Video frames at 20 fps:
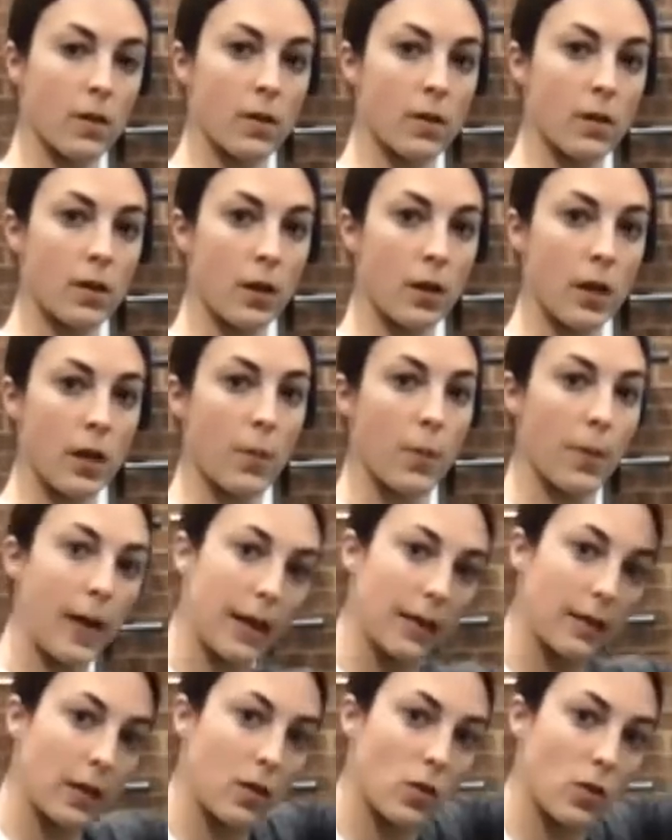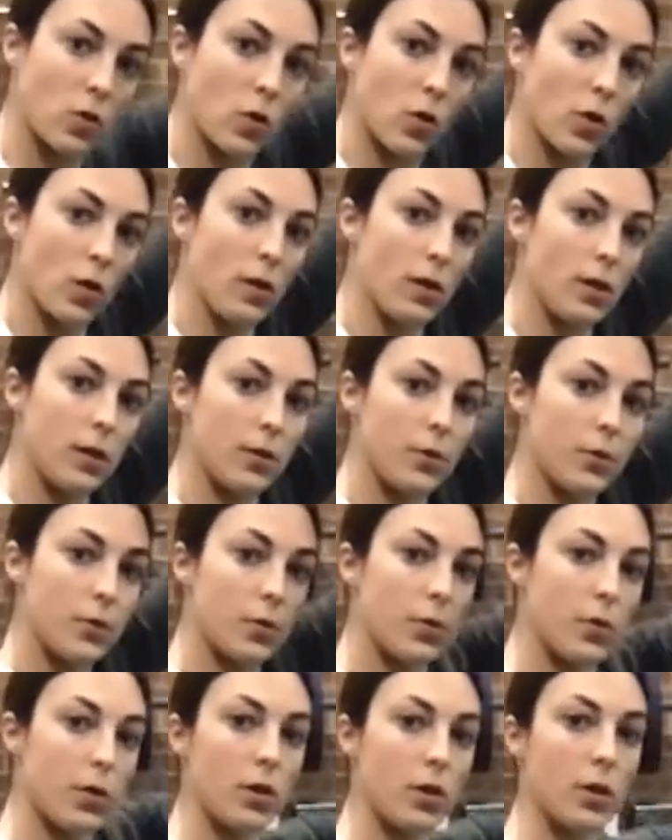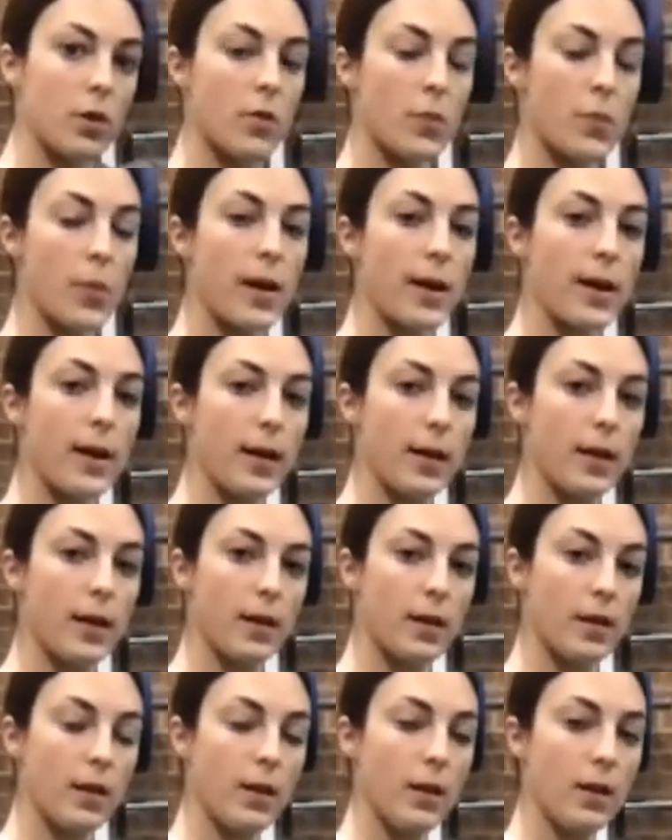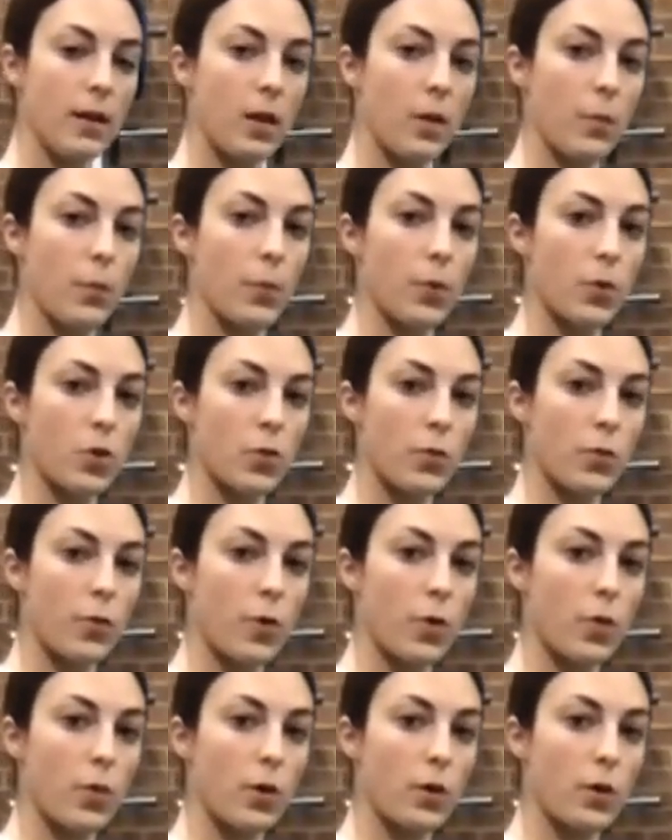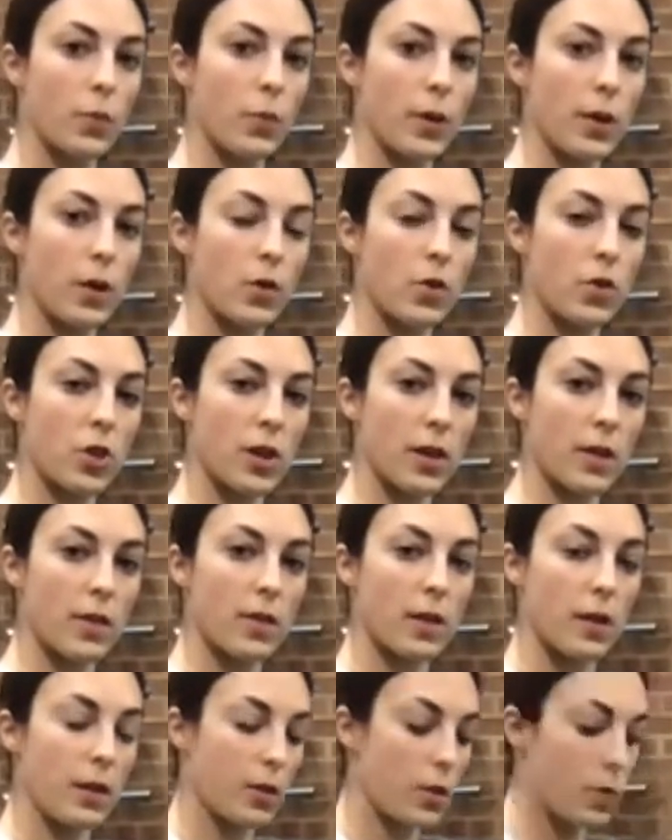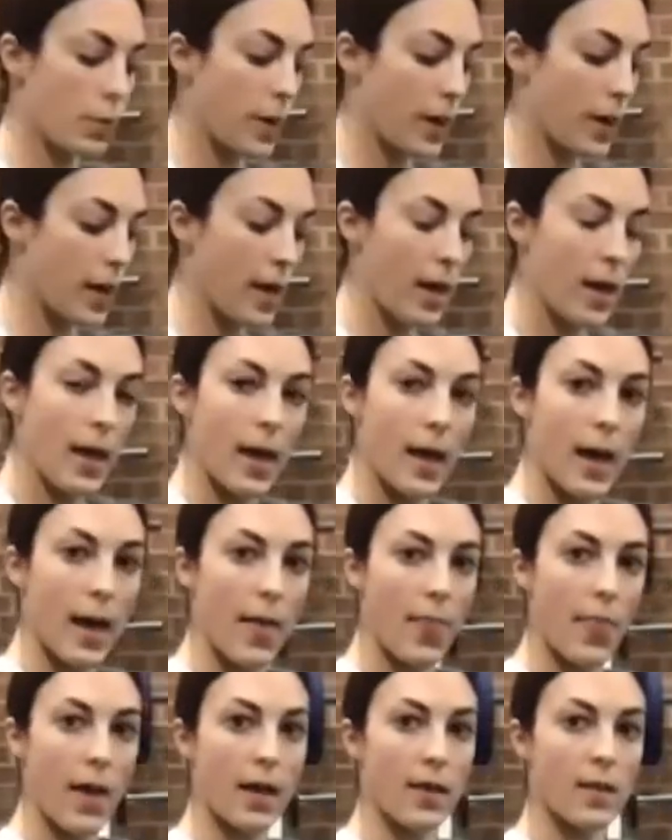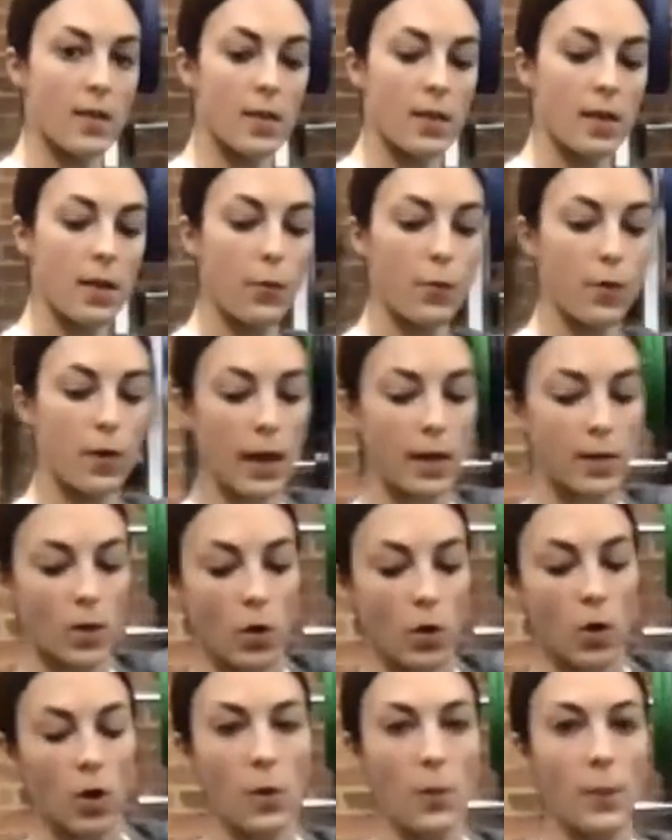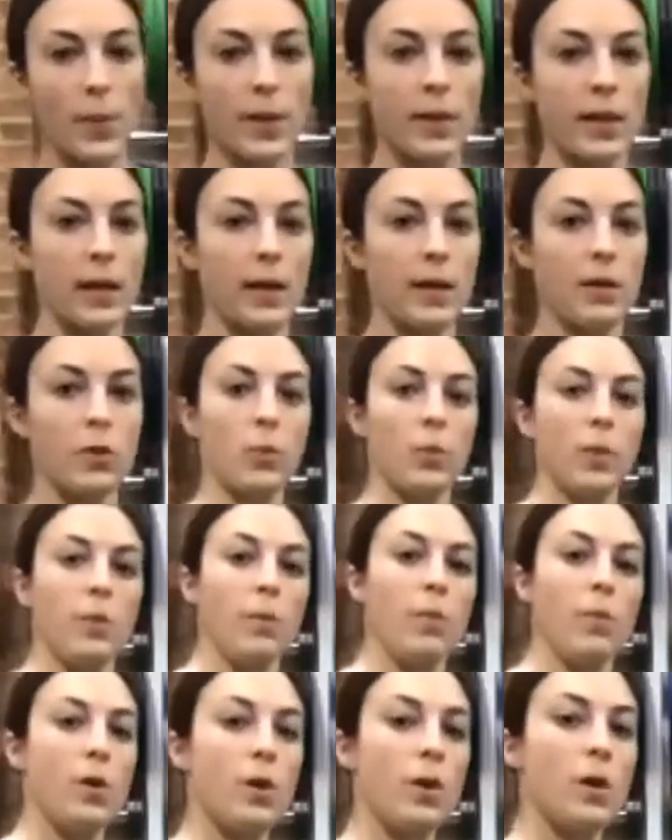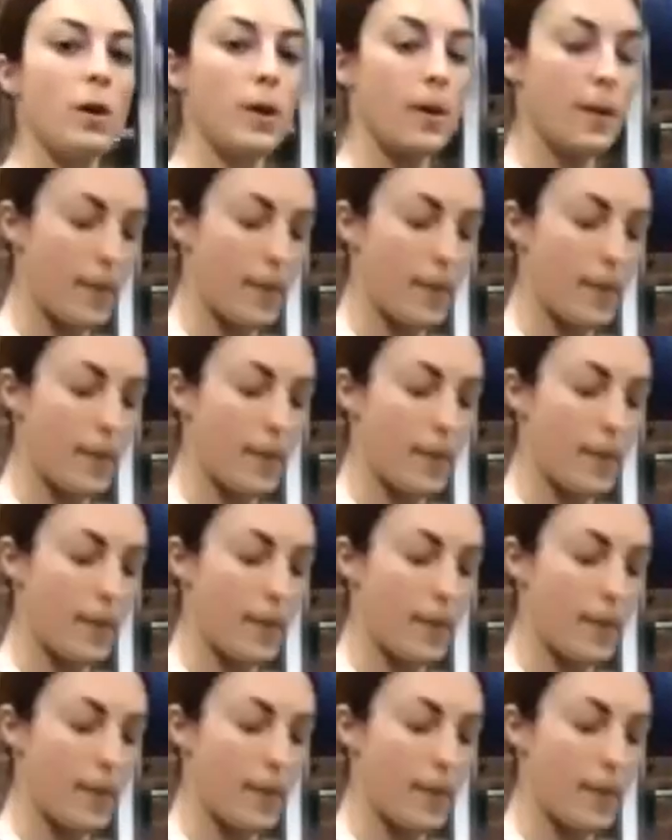Keep getting tall through your spine. Keep pushing forward with your chest a little bit. And then see if you can open a little bit more.